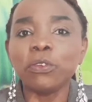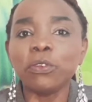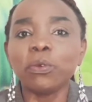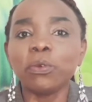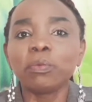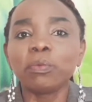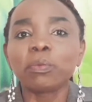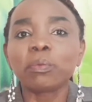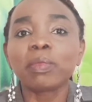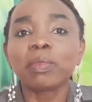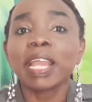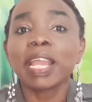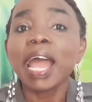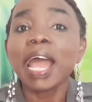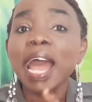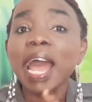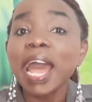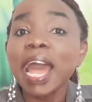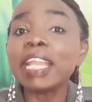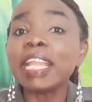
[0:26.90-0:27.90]

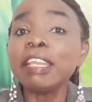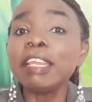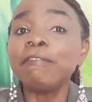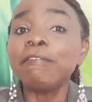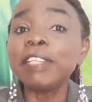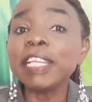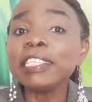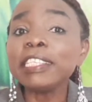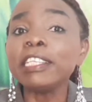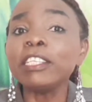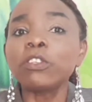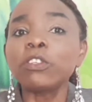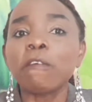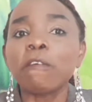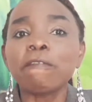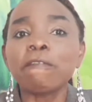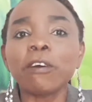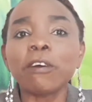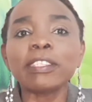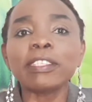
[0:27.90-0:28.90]
And if this is
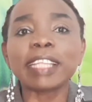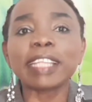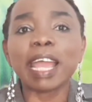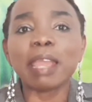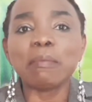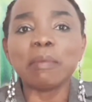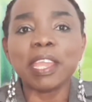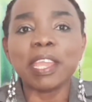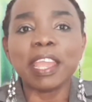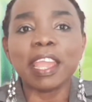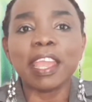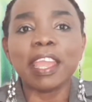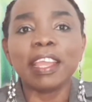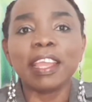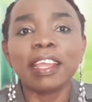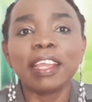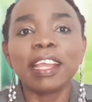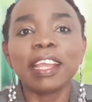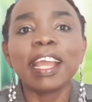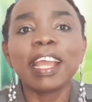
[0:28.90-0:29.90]
your first time here,
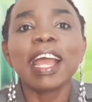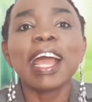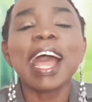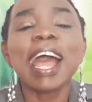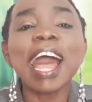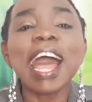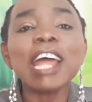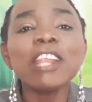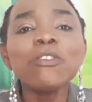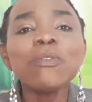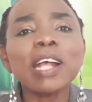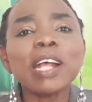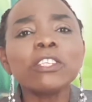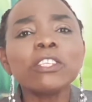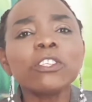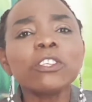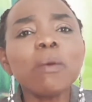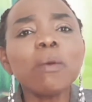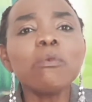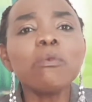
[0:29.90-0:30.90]
and you are
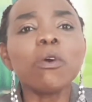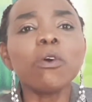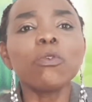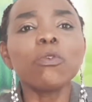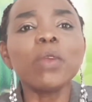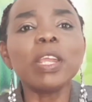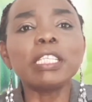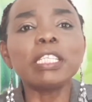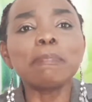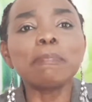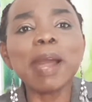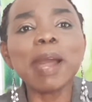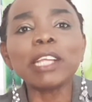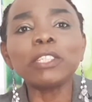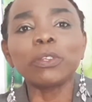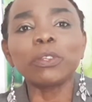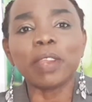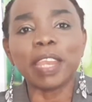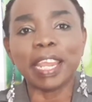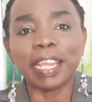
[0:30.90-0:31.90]
someone who is
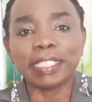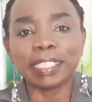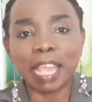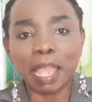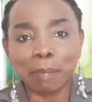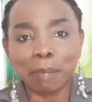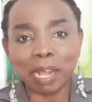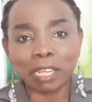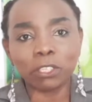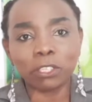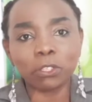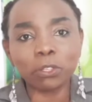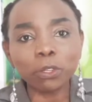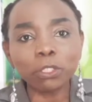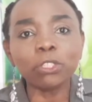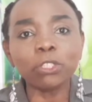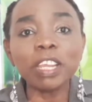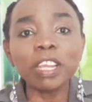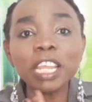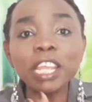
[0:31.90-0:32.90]
passionate about
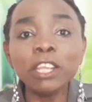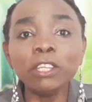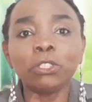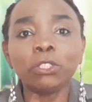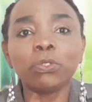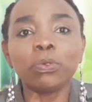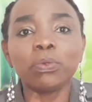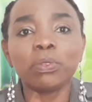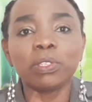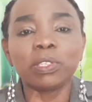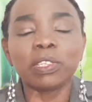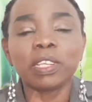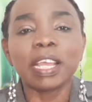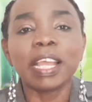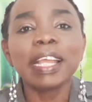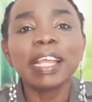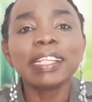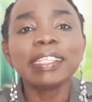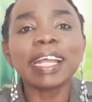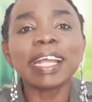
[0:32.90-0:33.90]
social issues
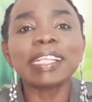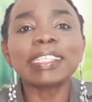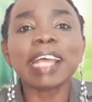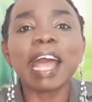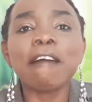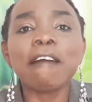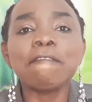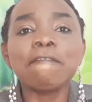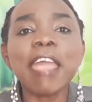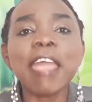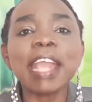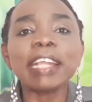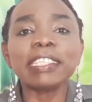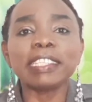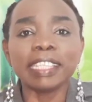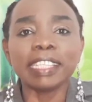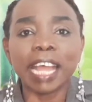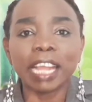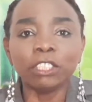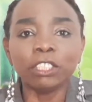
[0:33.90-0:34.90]
that affect
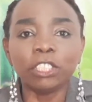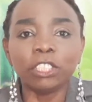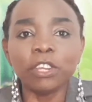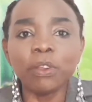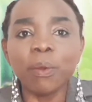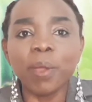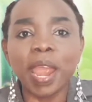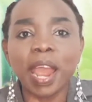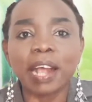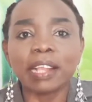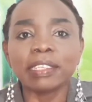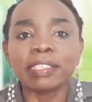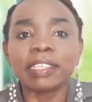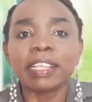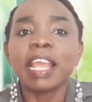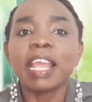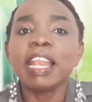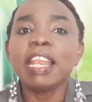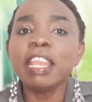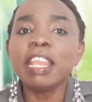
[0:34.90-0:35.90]
Nigerians
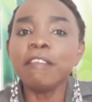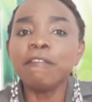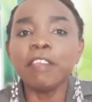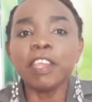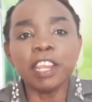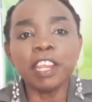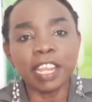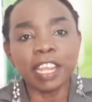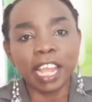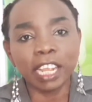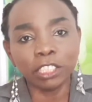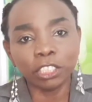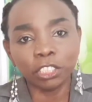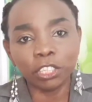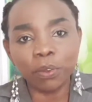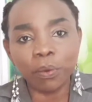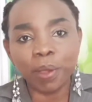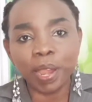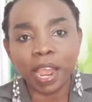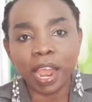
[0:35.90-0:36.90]
living in
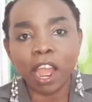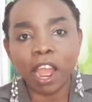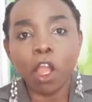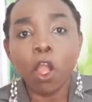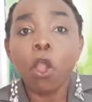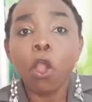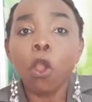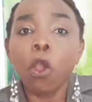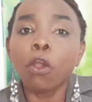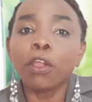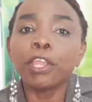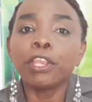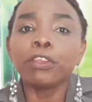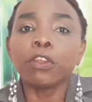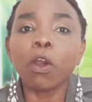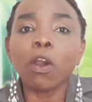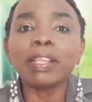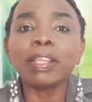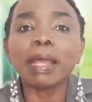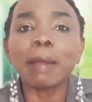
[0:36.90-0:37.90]
Nigeria or in
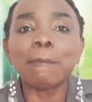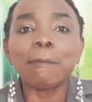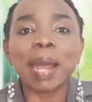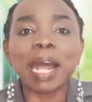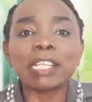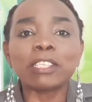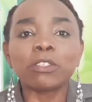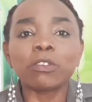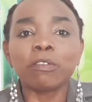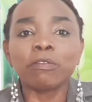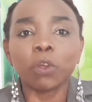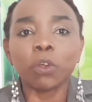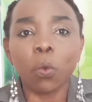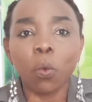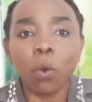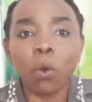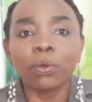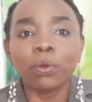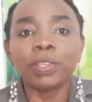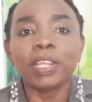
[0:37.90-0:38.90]
other parts of the
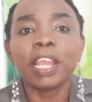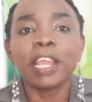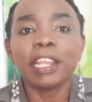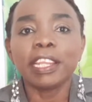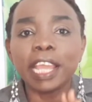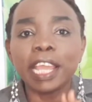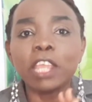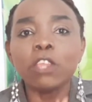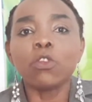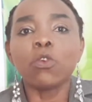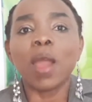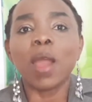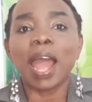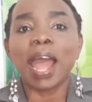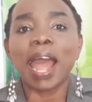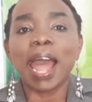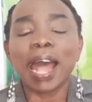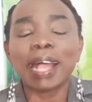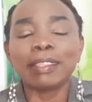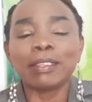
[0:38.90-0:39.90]
world, then you
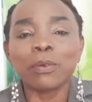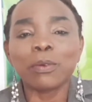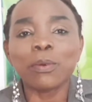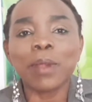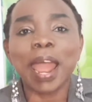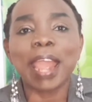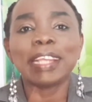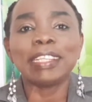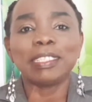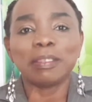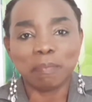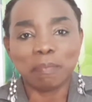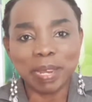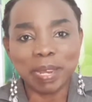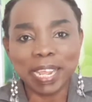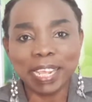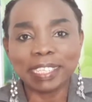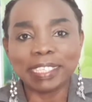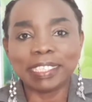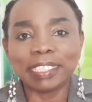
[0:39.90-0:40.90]
are at the right
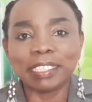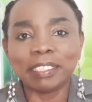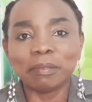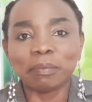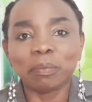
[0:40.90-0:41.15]
place.